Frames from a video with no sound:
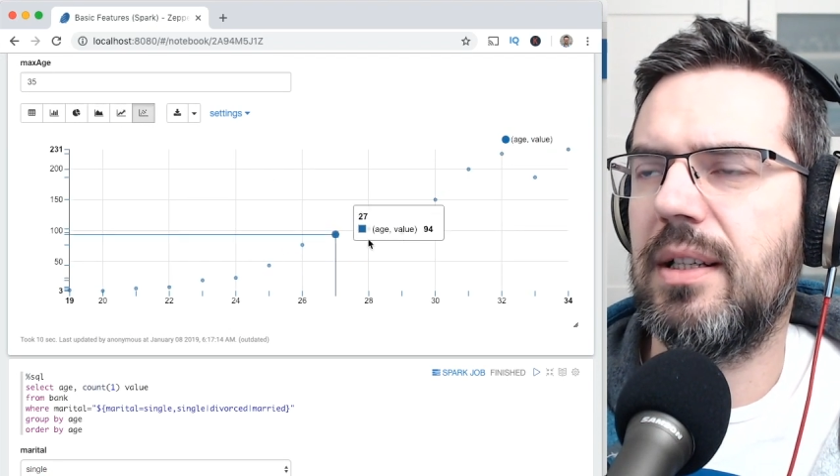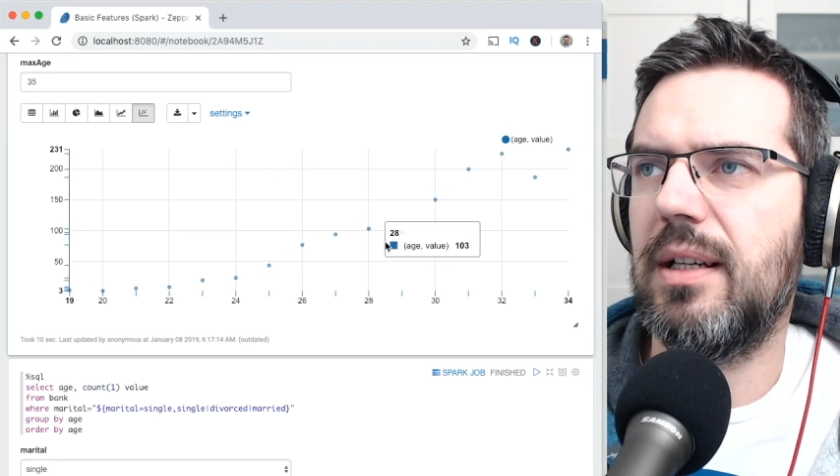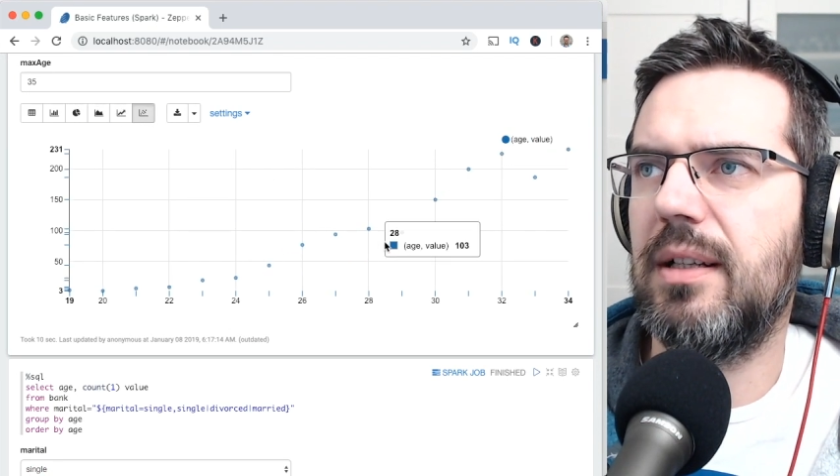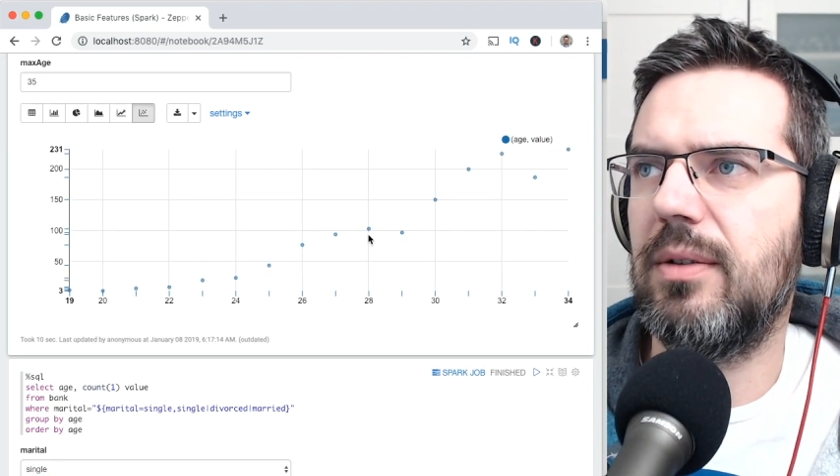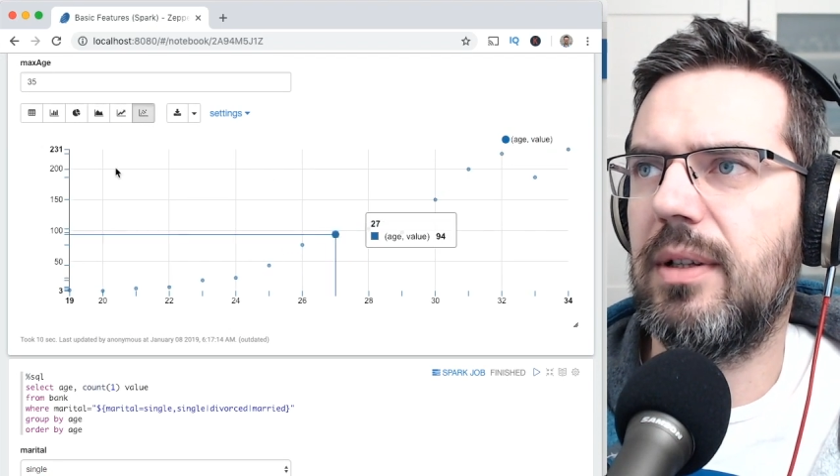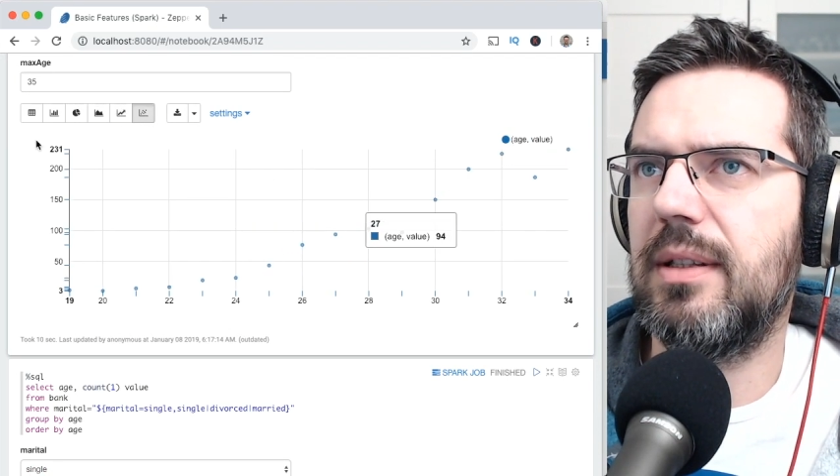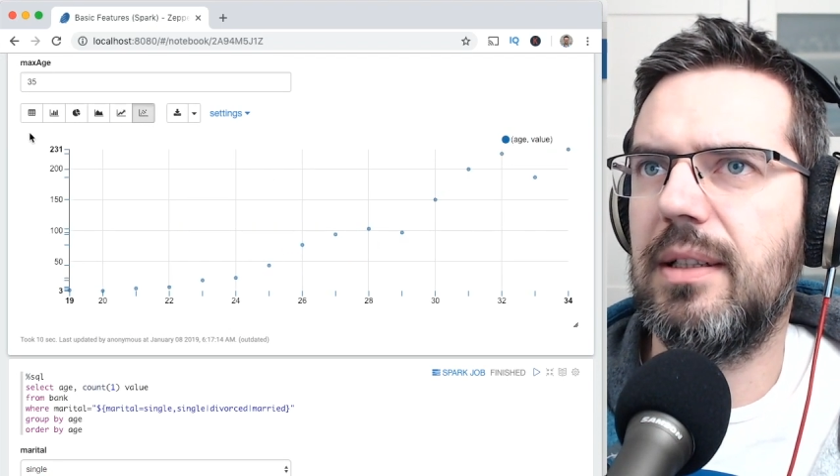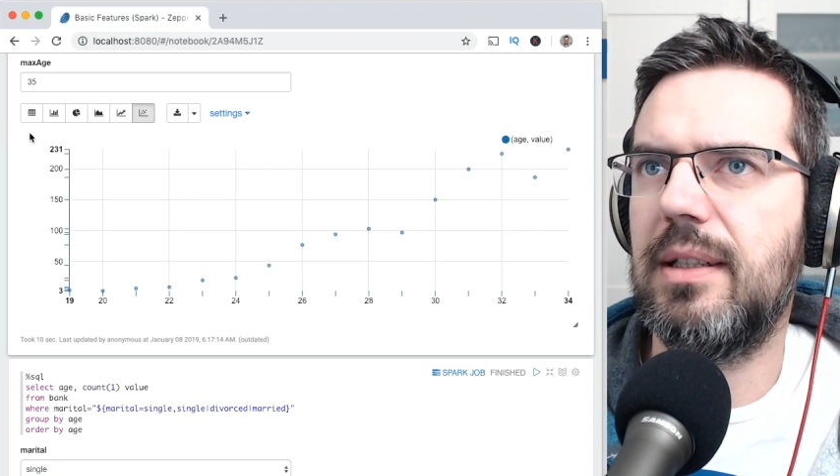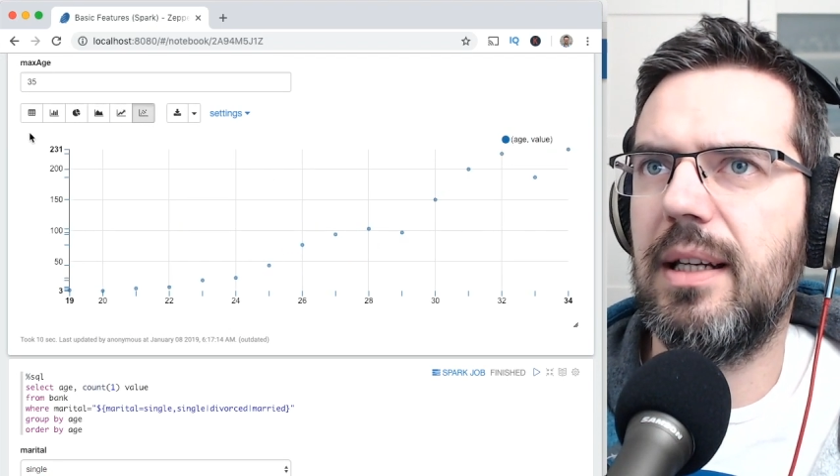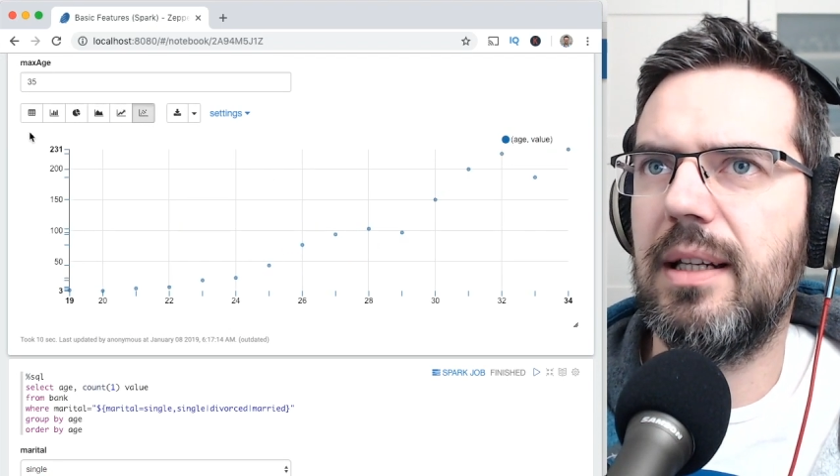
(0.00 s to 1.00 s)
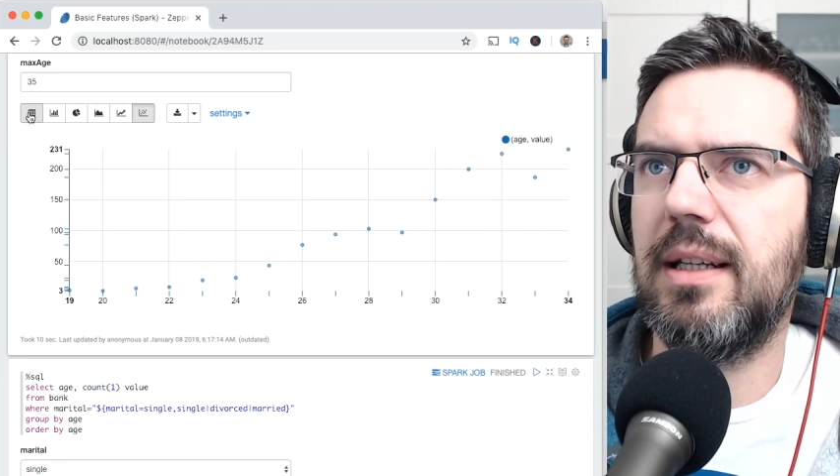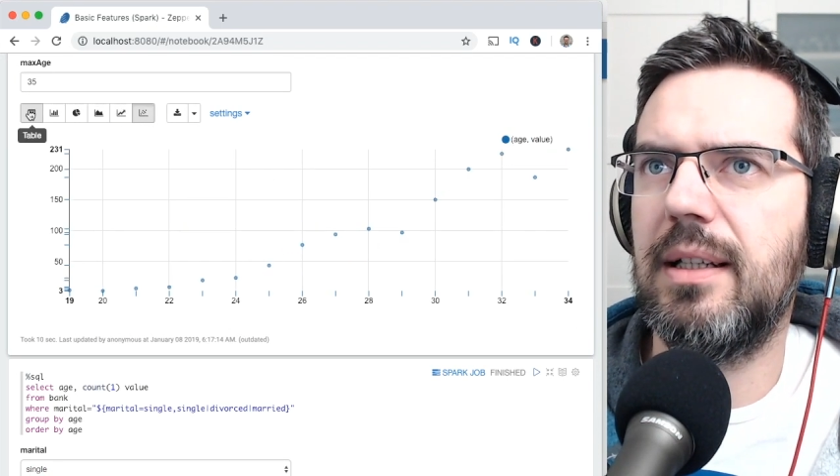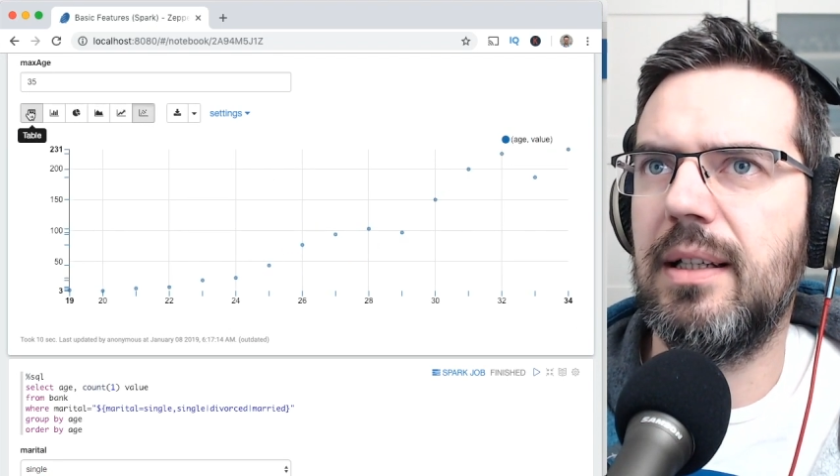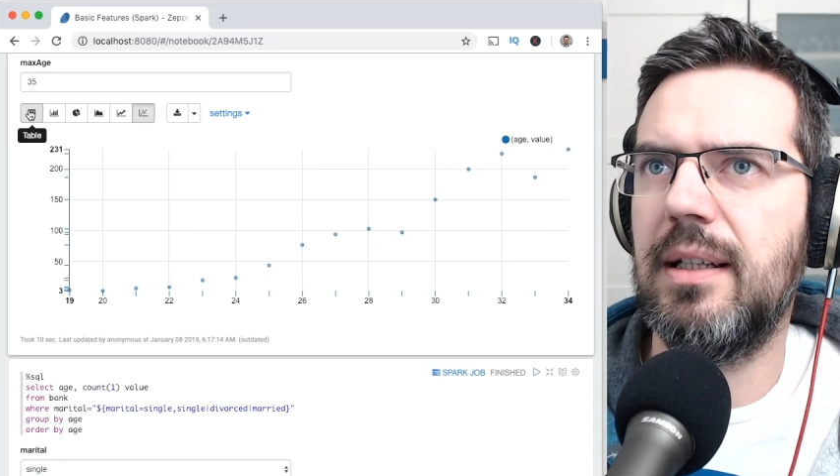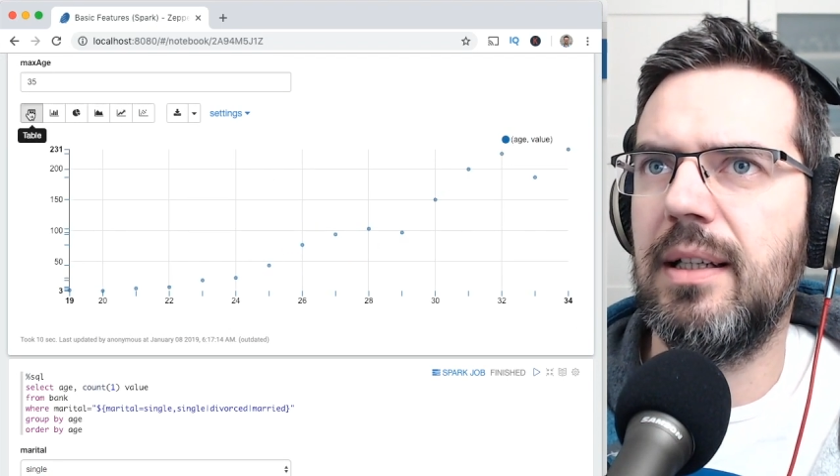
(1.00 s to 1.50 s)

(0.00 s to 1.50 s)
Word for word: can look at the data,